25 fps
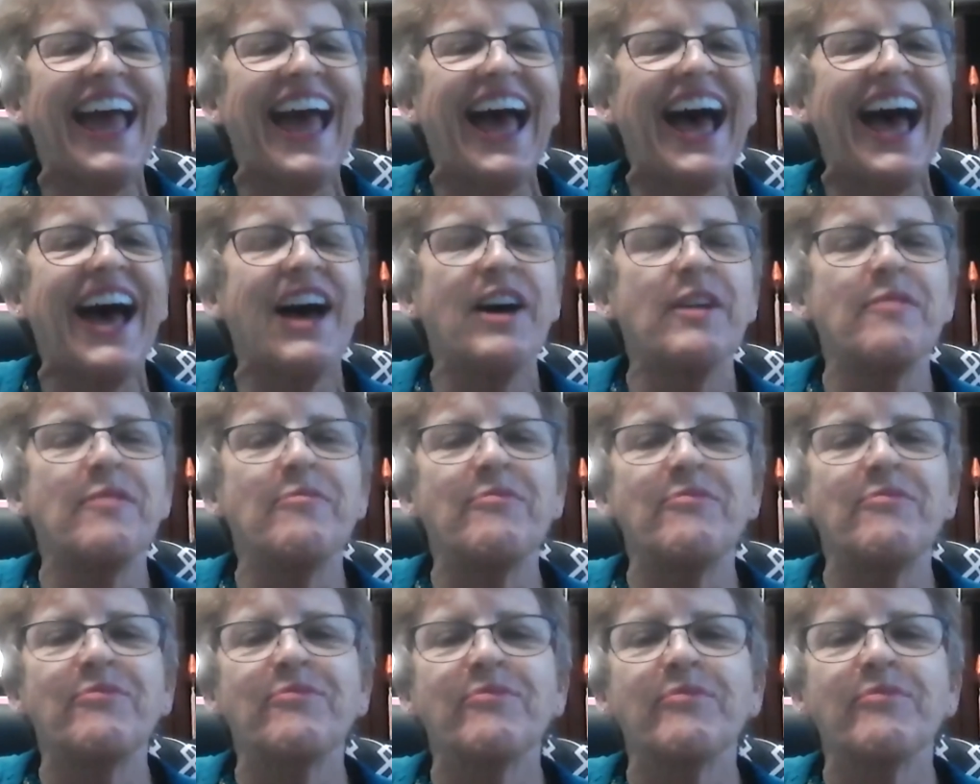
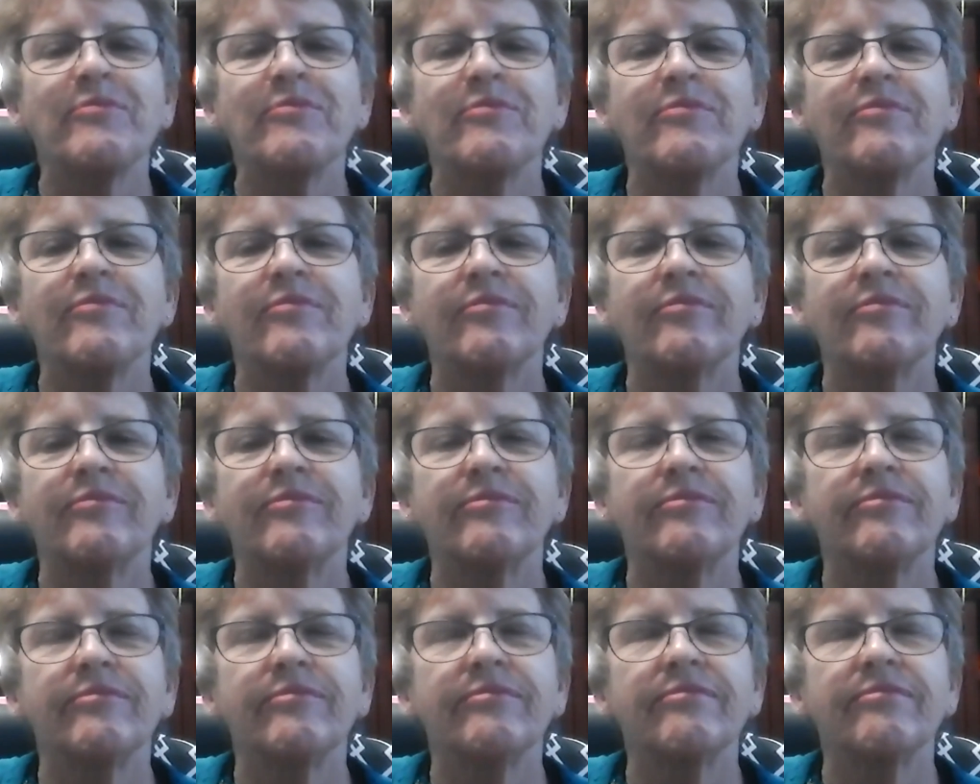Now
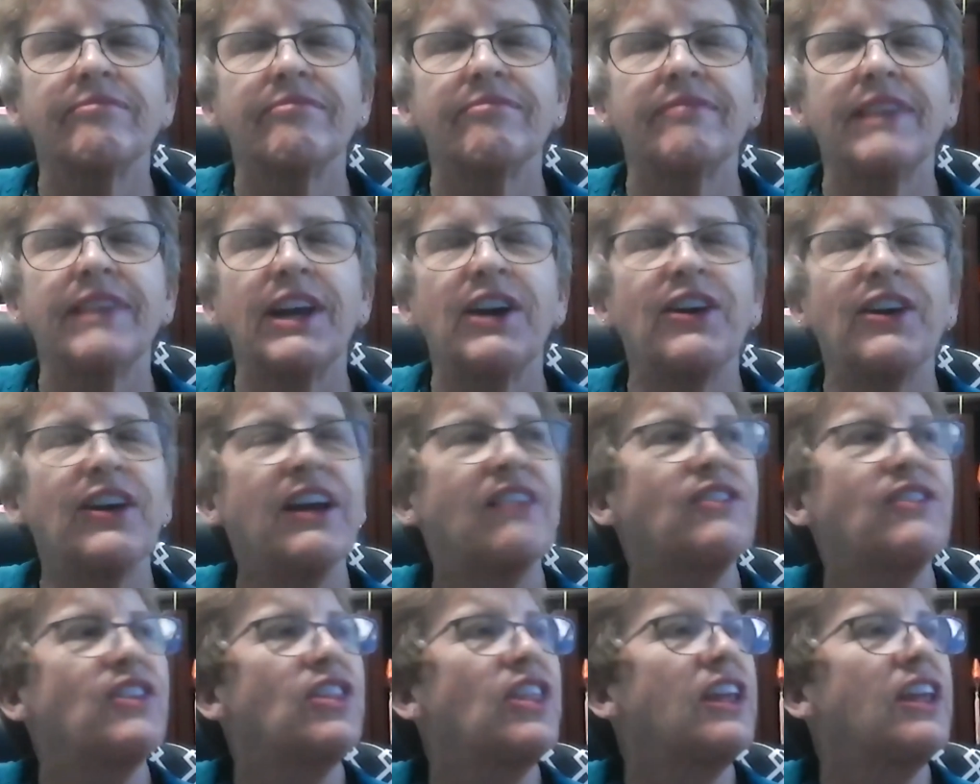I
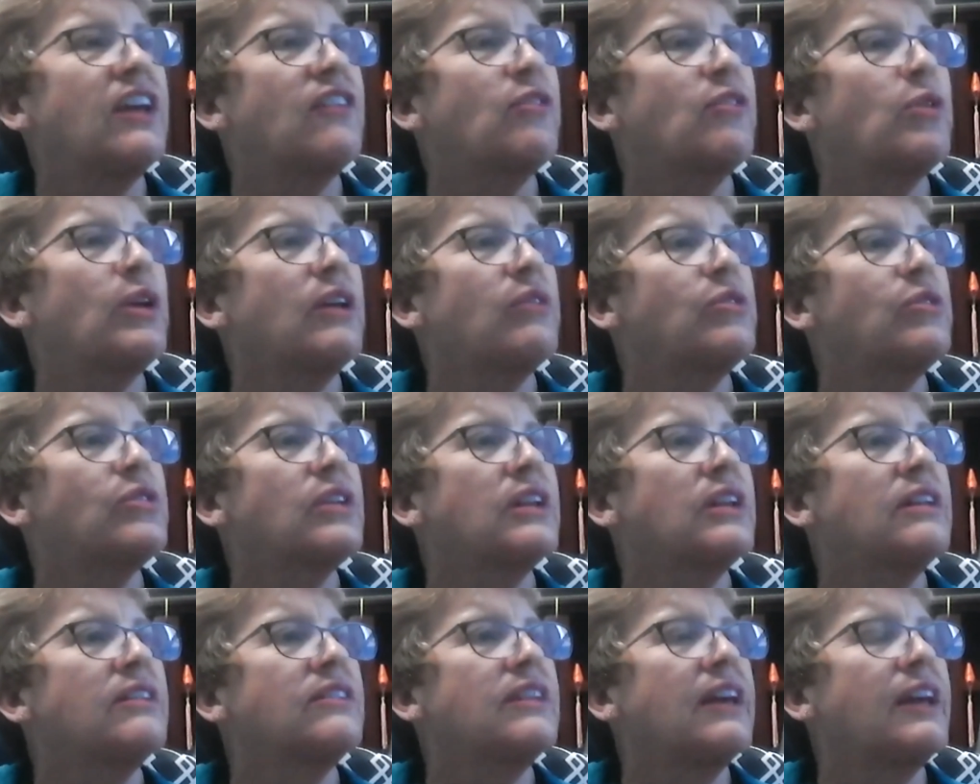have to think of what I was
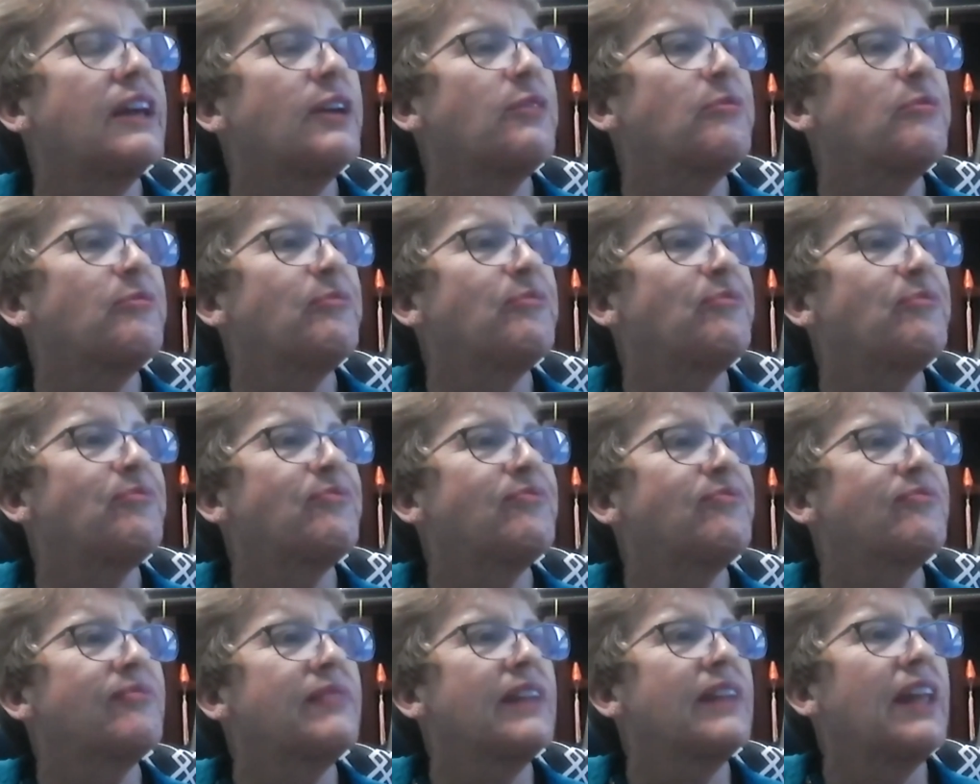going to say.
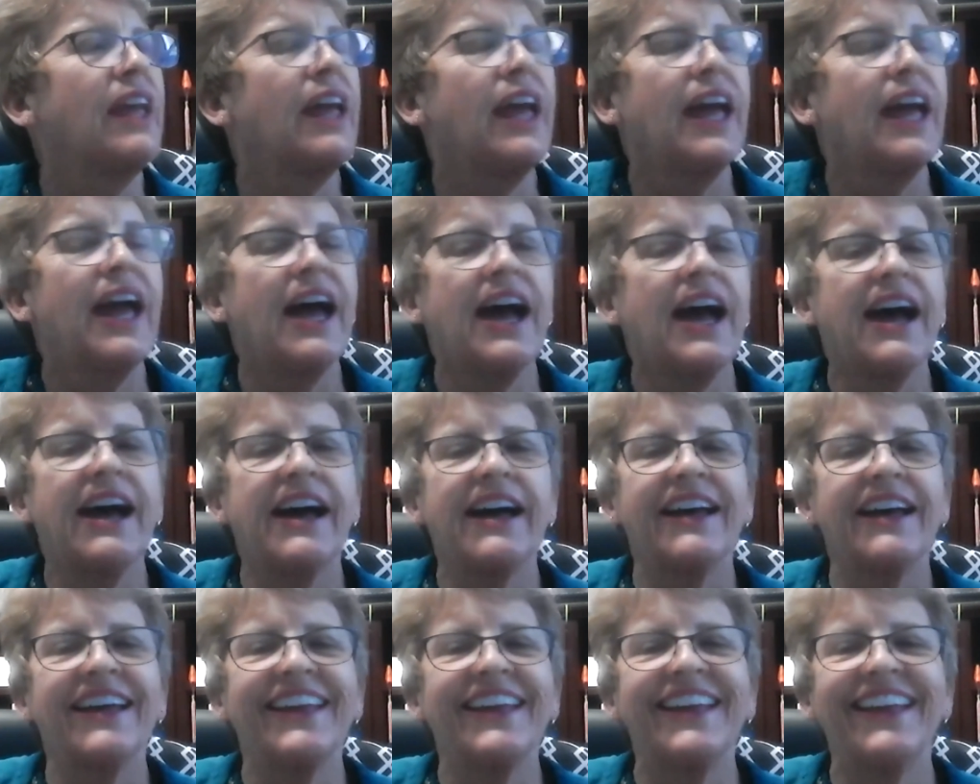
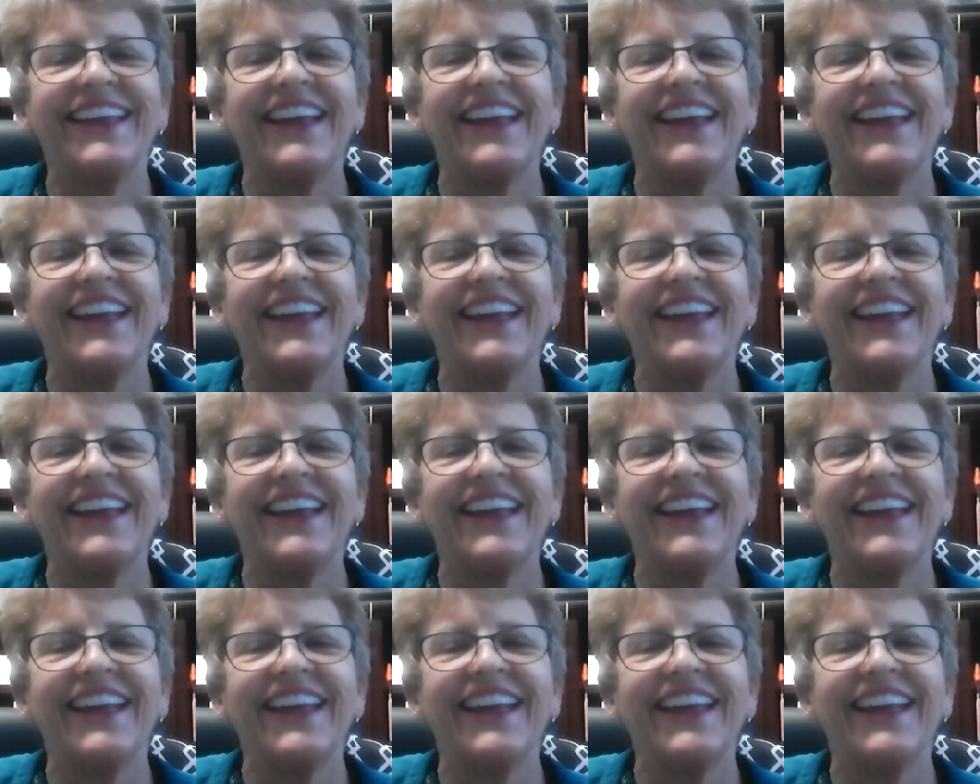I